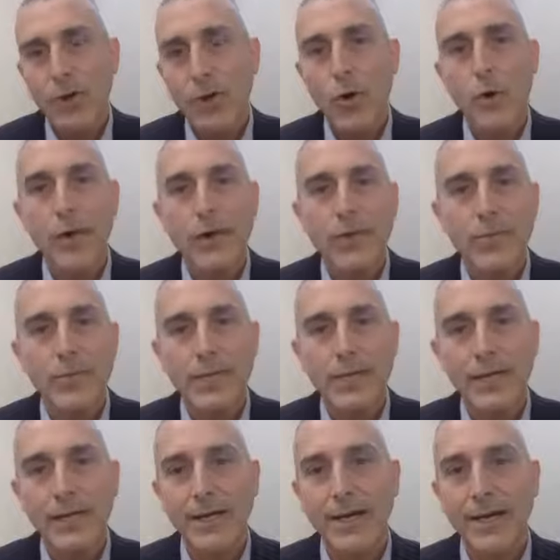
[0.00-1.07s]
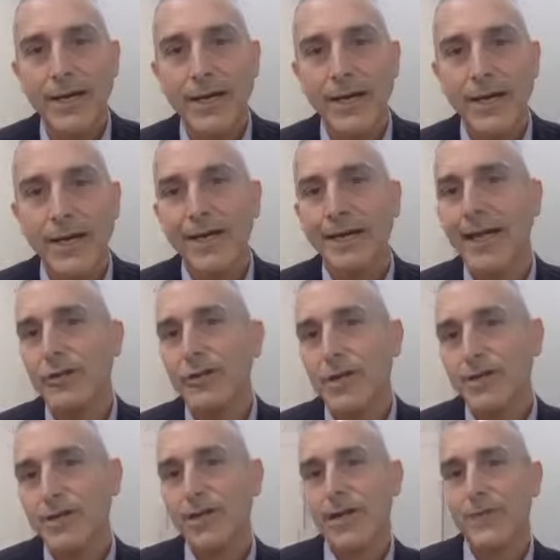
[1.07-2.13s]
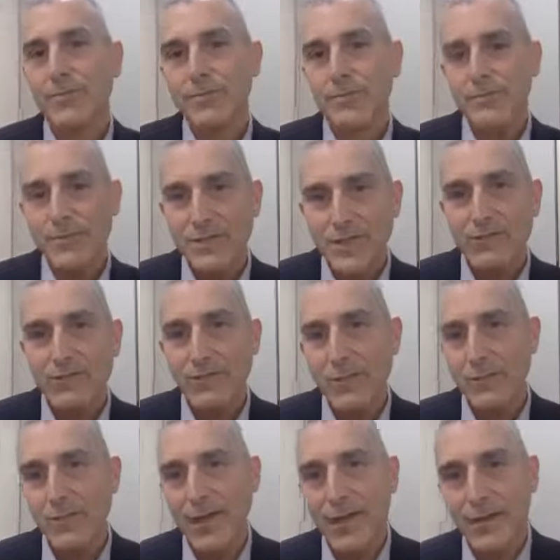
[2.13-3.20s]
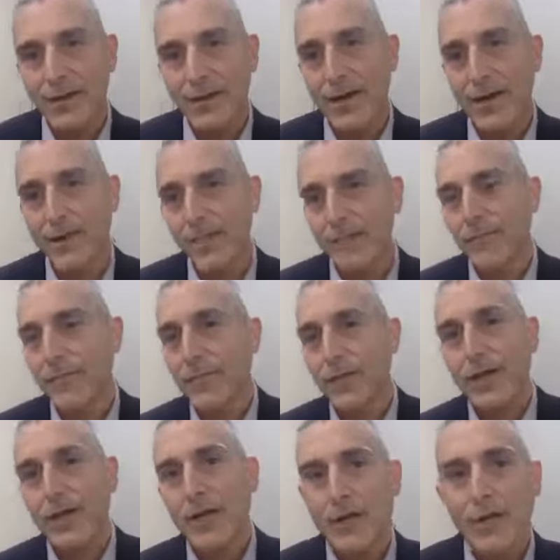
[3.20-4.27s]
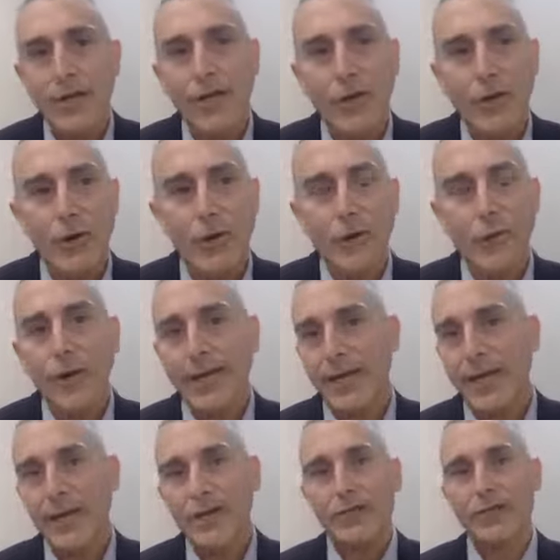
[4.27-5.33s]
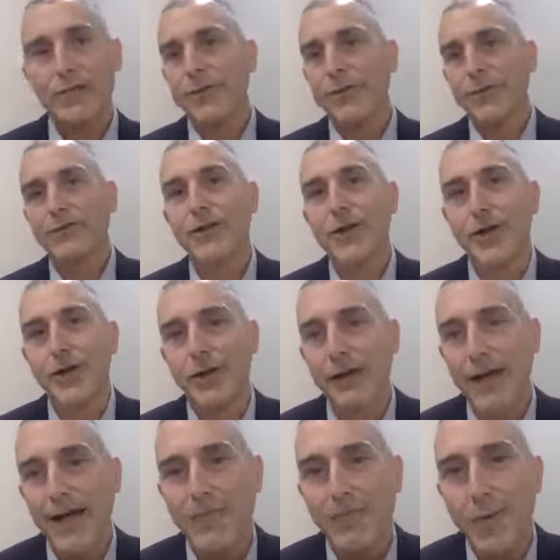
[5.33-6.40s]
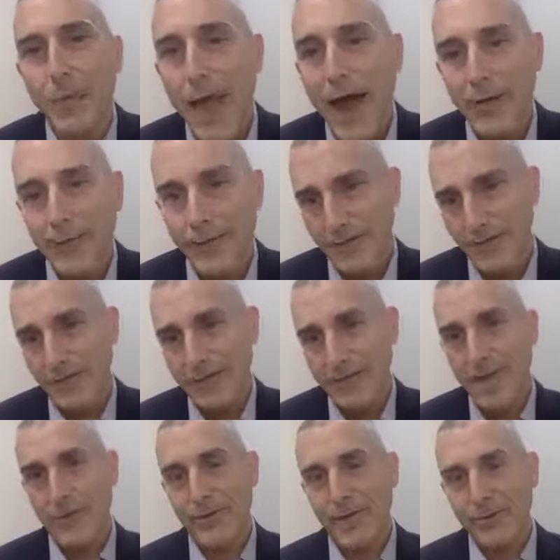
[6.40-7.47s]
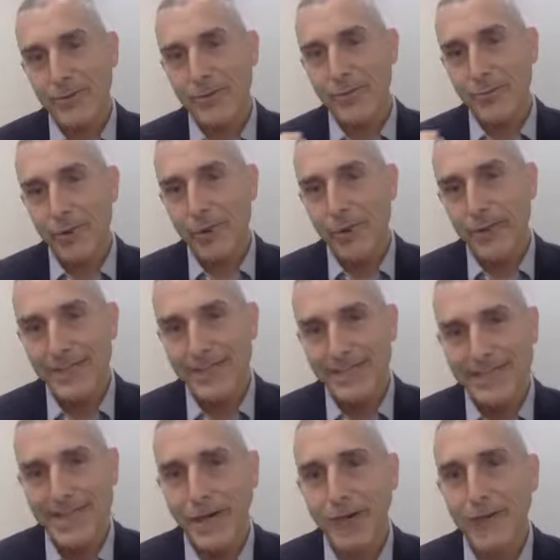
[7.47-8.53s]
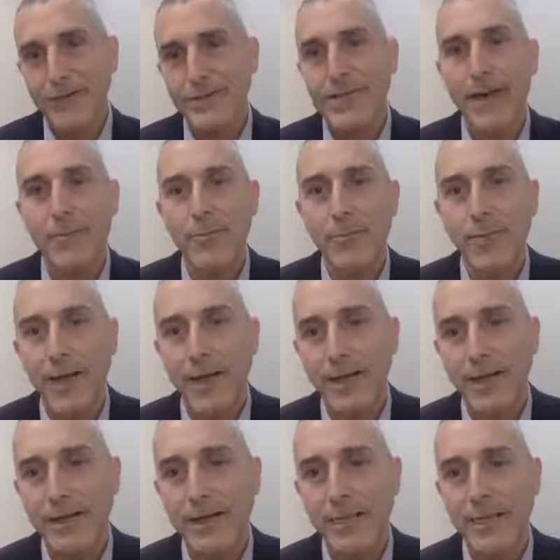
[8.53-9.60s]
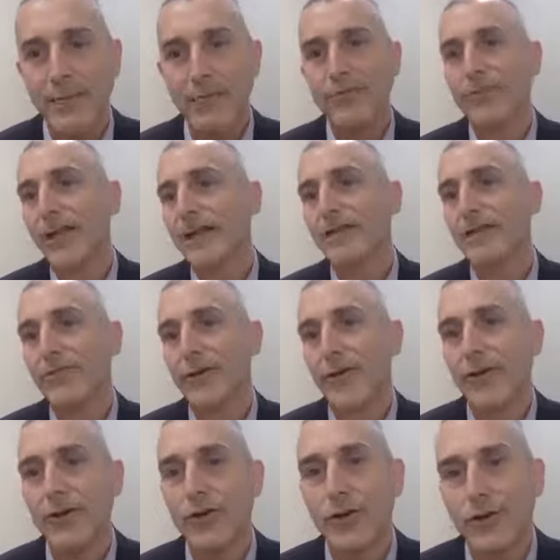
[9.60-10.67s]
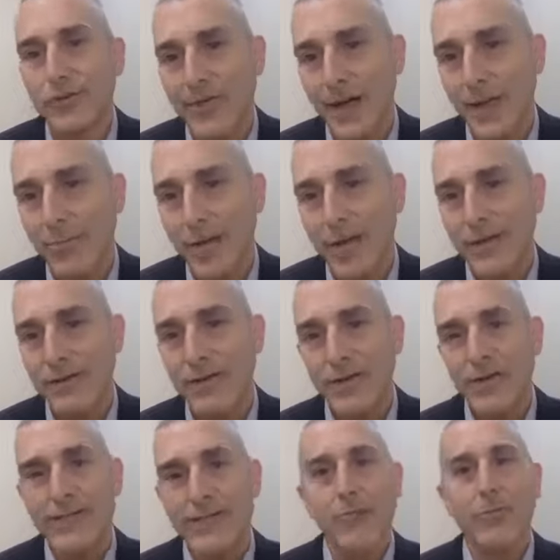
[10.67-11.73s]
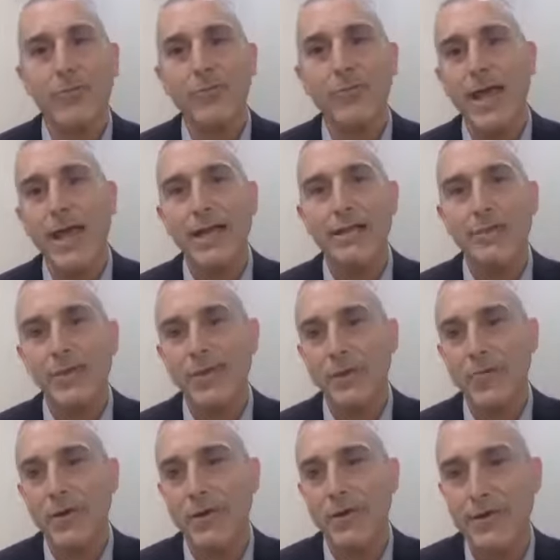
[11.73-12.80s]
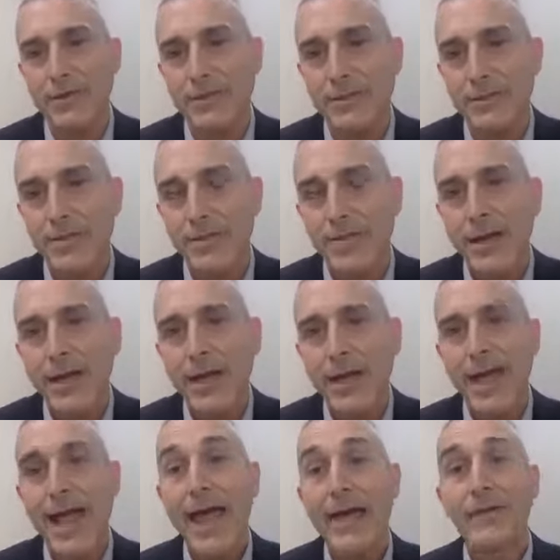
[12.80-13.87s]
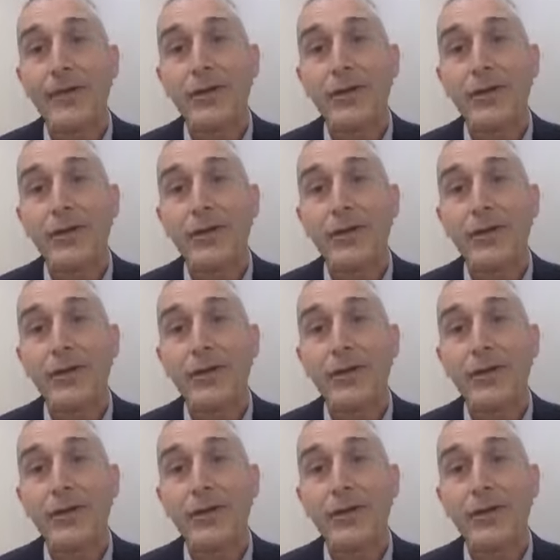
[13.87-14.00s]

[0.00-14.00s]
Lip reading: or it can be an electric type symptom, like when a kid used to put their tongue on a 9-volt battery, for example. That sort of burning zinger type pain can be reflective of a nerve type pain. So the type of pain you experience and the